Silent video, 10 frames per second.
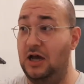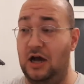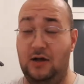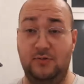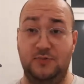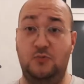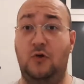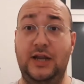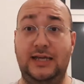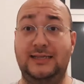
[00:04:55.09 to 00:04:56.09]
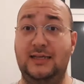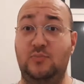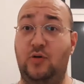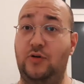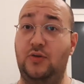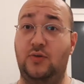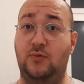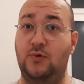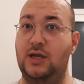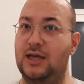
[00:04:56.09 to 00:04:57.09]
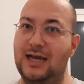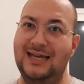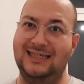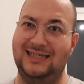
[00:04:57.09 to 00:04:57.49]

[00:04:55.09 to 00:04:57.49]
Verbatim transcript: I was 118.3.